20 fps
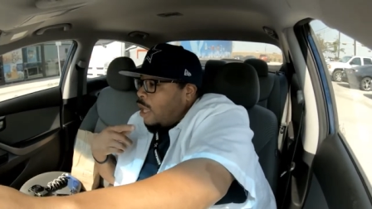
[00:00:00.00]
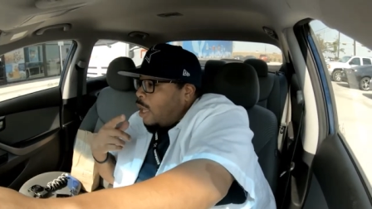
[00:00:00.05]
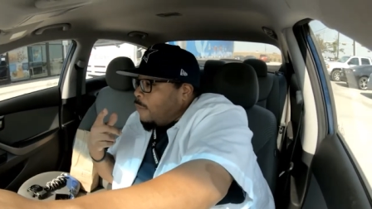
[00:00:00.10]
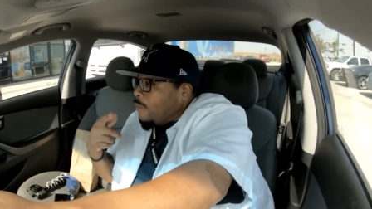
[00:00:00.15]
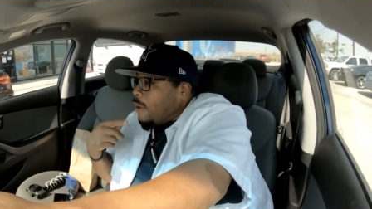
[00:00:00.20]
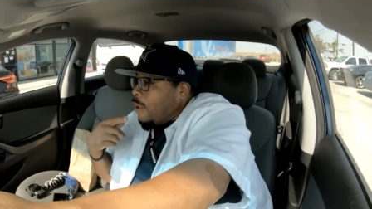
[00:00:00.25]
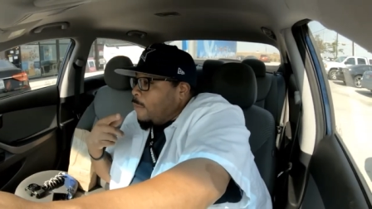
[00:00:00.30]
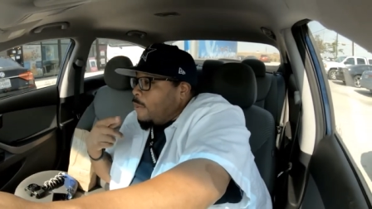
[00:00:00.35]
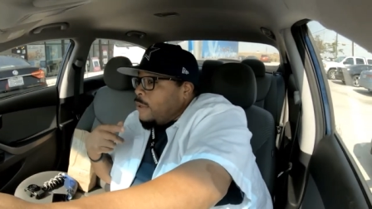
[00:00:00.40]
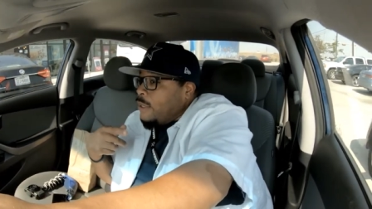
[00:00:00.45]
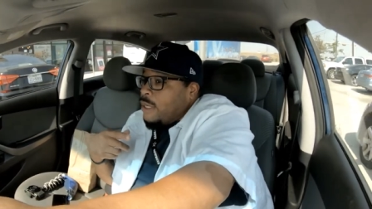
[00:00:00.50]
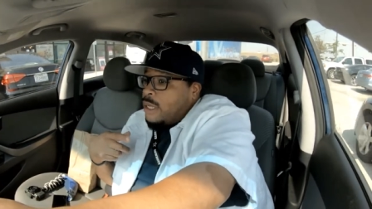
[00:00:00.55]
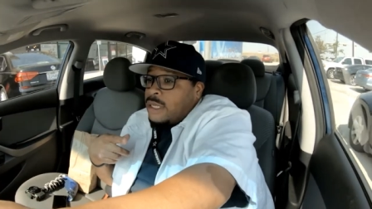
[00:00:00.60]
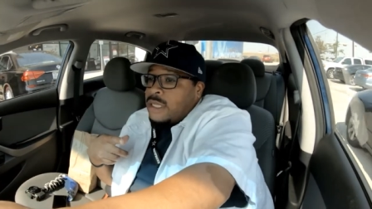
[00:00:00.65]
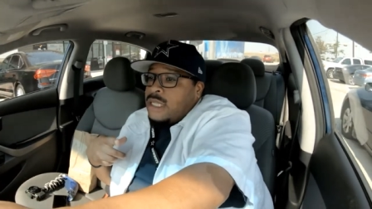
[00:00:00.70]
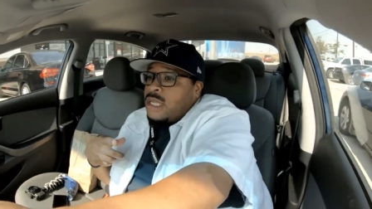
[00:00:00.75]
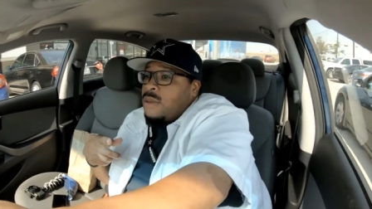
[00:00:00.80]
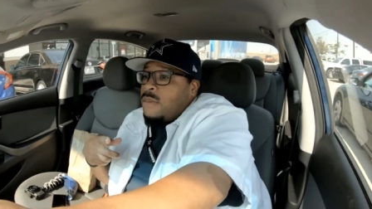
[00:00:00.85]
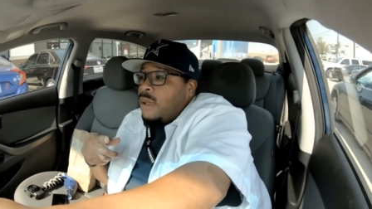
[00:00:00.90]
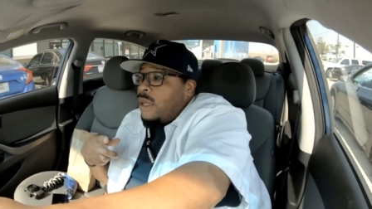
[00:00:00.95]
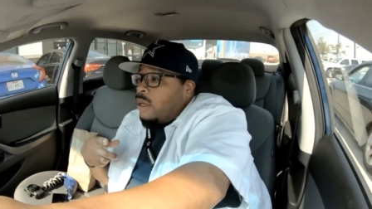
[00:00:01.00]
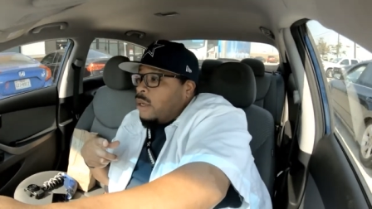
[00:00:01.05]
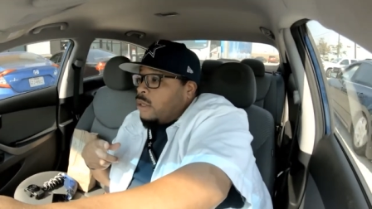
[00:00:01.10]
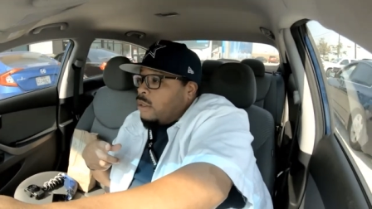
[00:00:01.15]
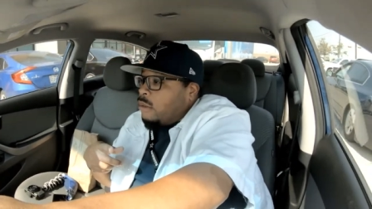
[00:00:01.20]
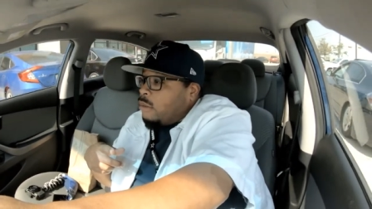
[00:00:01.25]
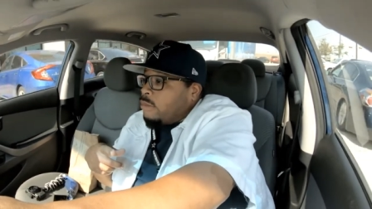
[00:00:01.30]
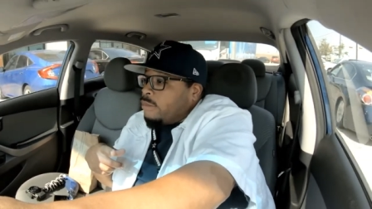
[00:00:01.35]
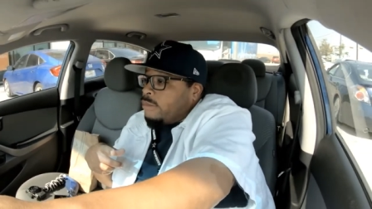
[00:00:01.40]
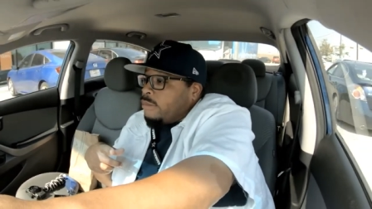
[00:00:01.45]
I'm not putting that seatbelt
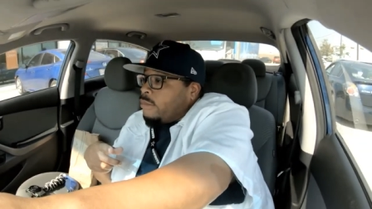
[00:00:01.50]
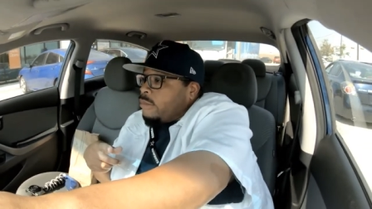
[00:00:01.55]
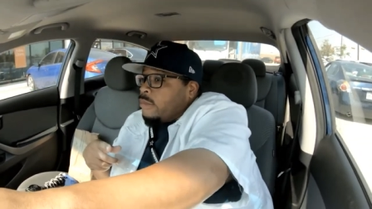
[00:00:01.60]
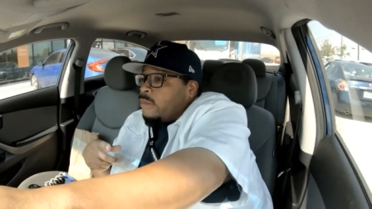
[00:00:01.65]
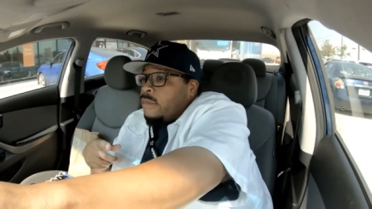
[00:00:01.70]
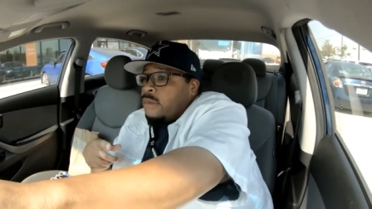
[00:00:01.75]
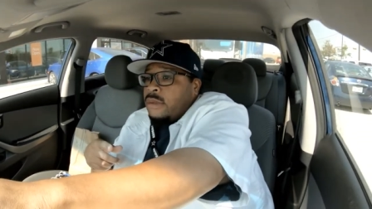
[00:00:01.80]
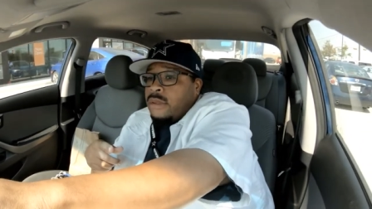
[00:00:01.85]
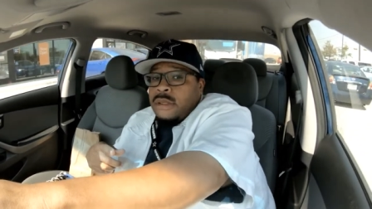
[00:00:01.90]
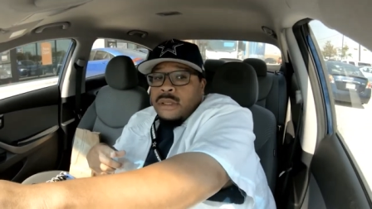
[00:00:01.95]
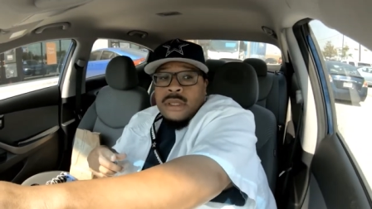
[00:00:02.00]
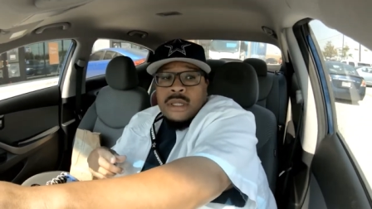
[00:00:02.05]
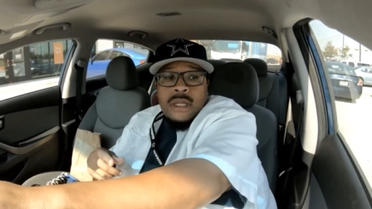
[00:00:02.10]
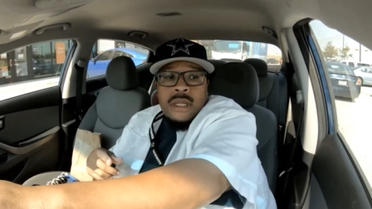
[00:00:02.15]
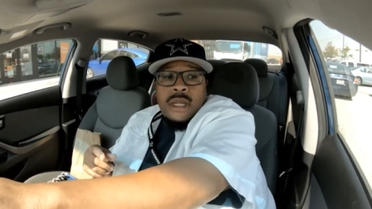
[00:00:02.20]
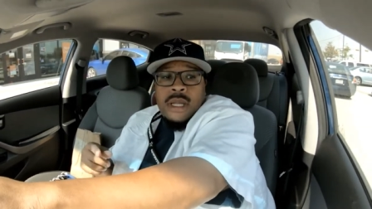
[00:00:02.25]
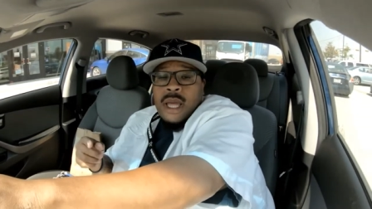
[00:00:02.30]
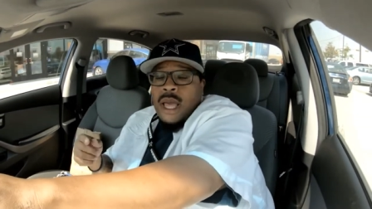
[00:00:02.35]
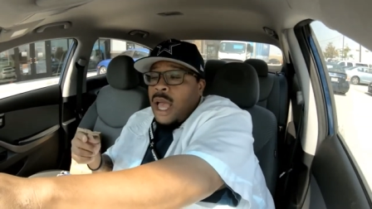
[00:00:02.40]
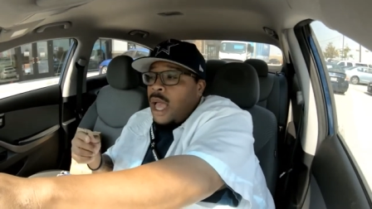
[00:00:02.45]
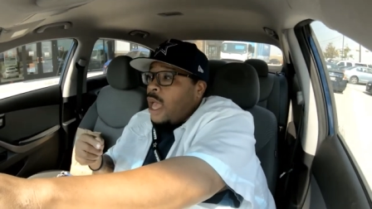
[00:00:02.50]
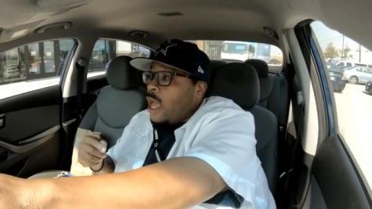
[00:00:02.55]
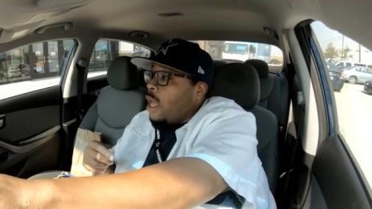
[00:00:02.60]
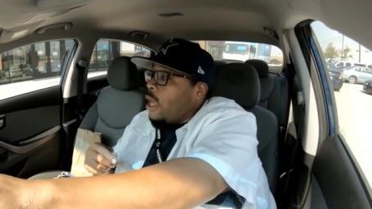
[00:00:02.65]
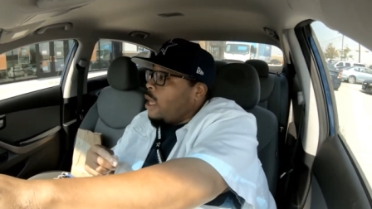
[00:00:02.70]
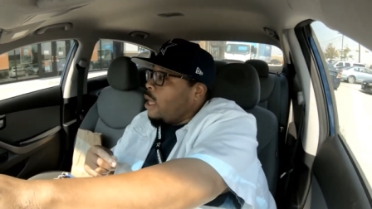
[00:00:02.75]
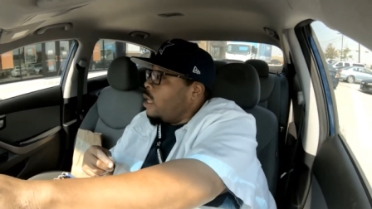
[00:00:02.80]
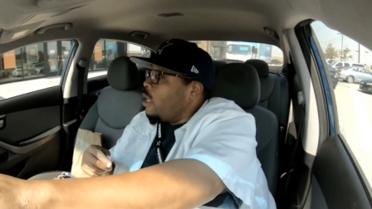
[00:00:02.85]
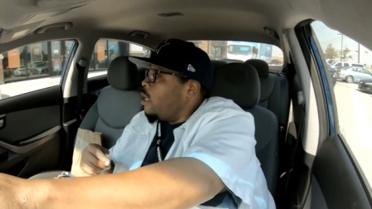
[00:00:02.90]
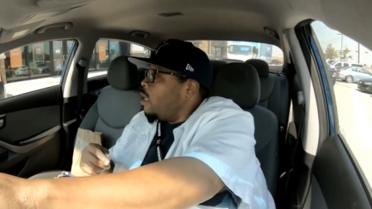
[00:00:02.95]

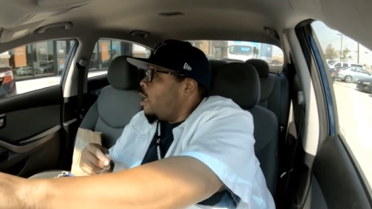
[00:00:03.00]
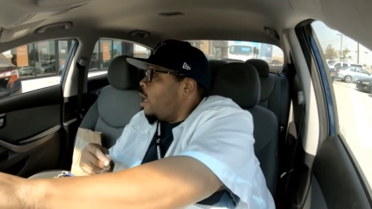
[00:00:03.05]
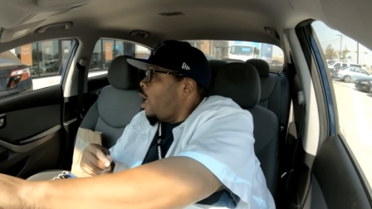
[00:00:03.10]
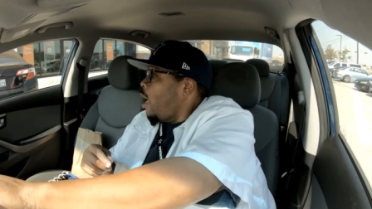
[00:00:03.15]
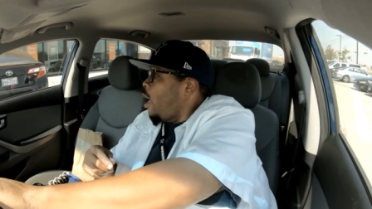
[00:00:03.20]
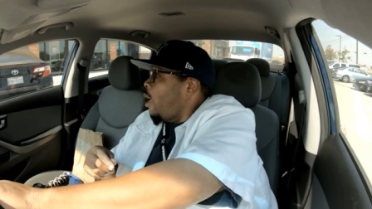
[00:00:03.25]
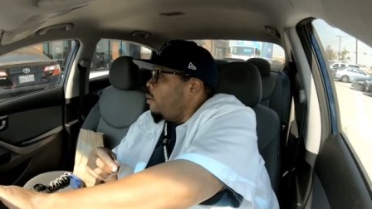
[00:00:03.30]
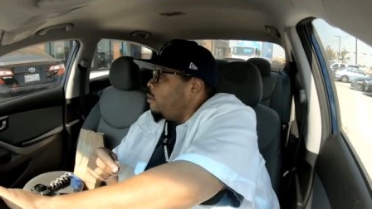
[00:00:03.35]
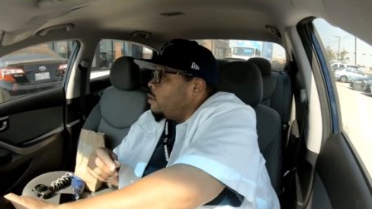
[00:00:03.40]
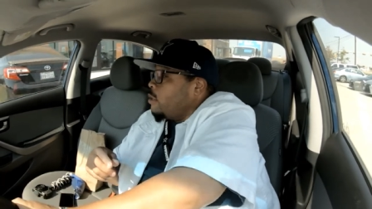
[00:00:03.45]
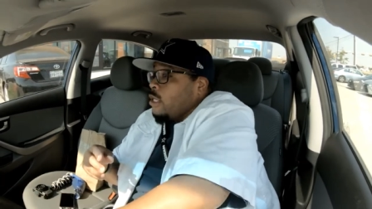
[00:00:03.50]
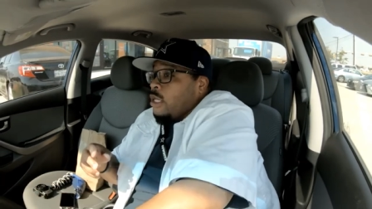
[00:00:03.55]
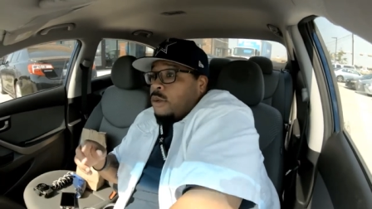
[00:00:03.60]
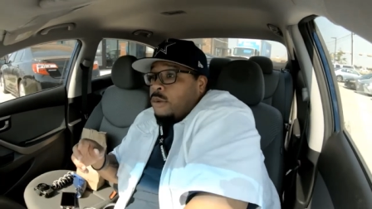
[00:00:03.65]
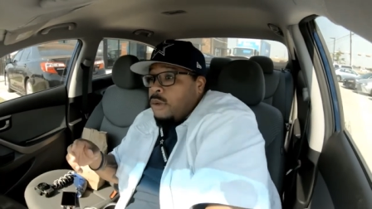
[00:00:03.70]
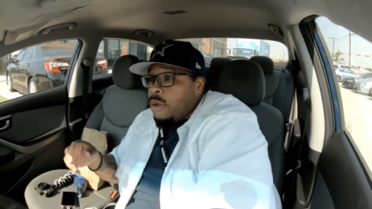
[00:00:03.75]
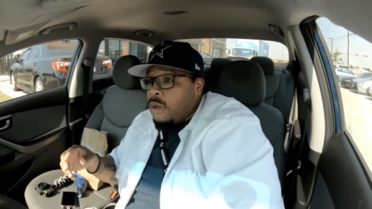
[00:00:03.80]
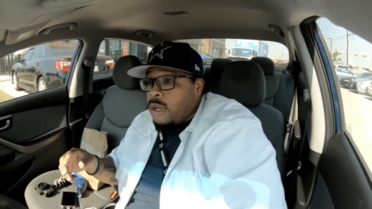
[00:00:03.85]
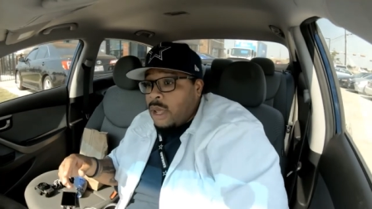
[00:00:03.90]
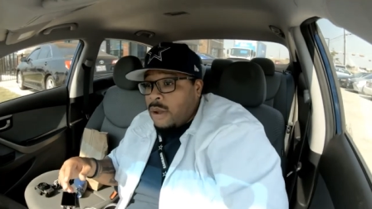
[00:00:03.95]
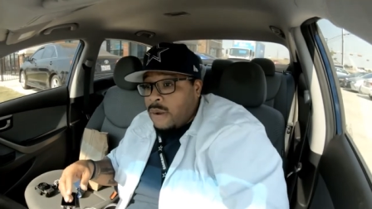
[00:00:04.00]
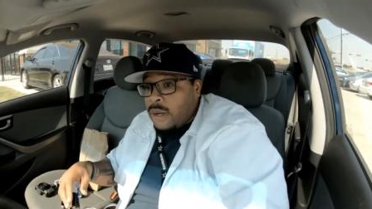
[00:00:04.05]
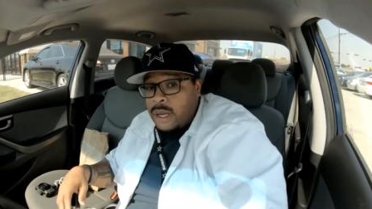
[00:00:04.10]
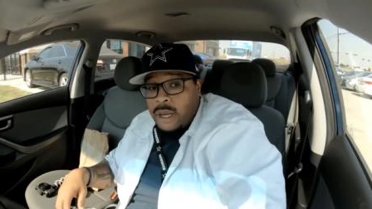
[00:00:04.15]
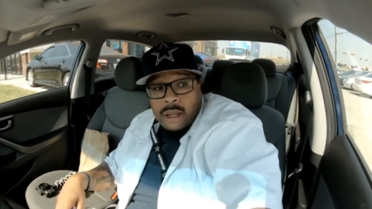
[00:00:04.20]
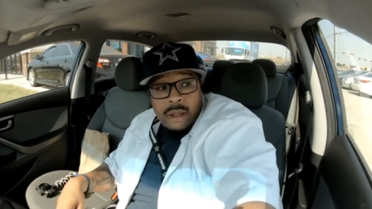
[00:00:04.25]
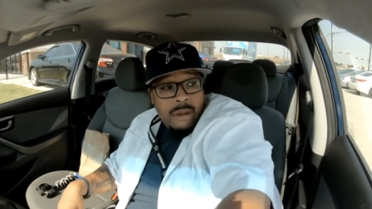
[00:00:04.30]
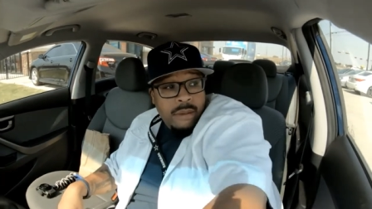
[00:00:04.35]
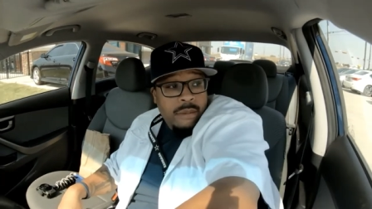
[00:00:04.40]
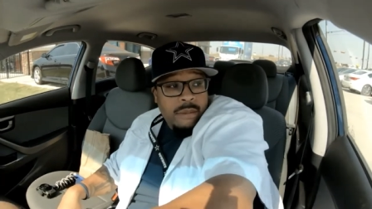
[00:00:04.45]
on. Just let them know that right
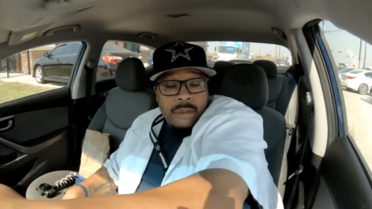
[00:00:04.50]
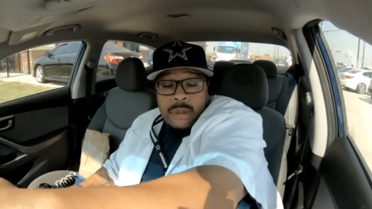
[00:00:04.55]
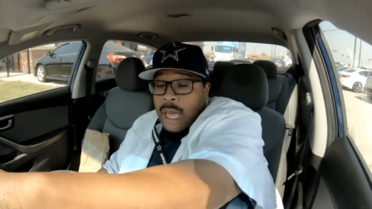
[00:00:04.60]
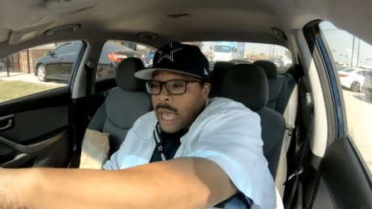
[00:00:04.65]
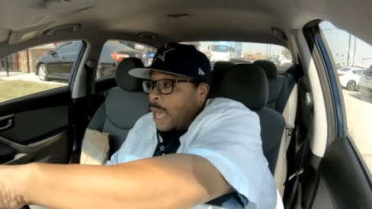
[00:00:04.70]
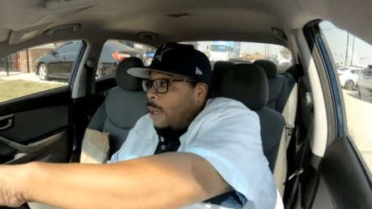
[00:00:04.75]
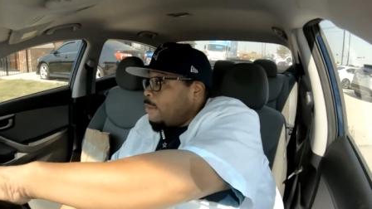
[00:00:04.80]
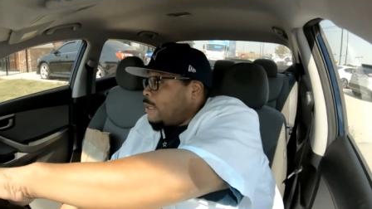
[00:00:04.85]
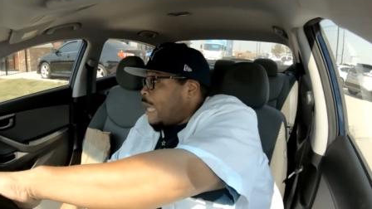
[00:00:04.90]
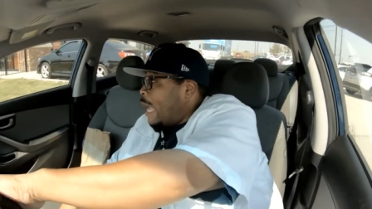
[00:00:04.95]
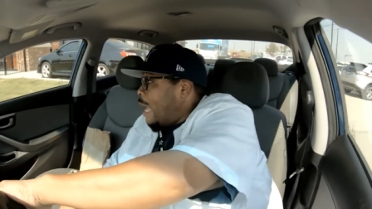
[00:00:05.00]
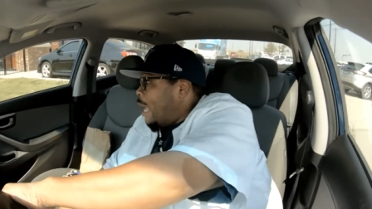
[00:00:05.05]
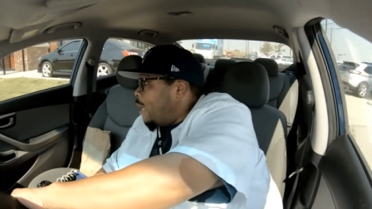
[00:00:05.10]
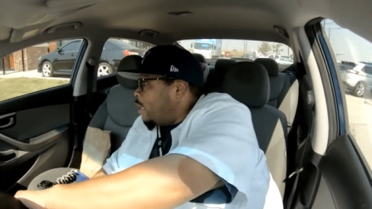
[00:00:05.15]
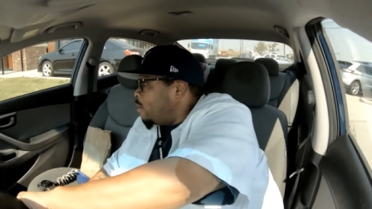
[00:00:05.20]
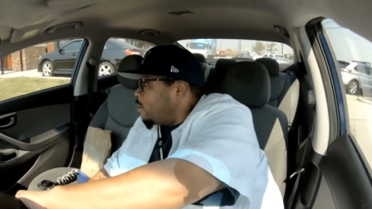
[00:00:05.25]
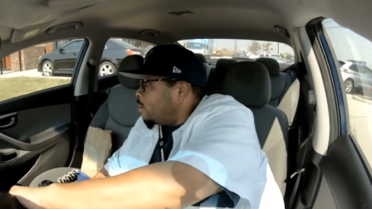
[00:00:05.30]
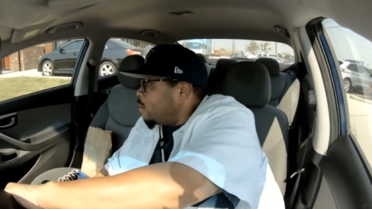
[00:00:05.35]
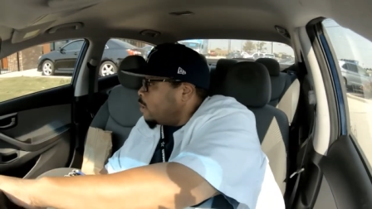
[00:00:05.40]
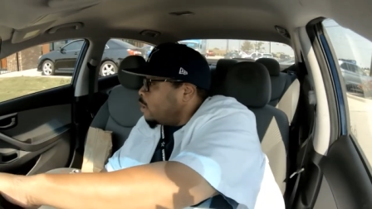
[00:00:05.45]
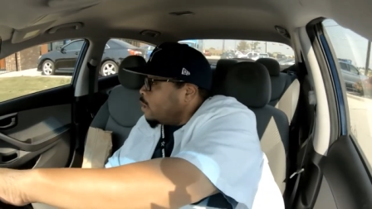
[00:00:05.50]
now. I'm tired.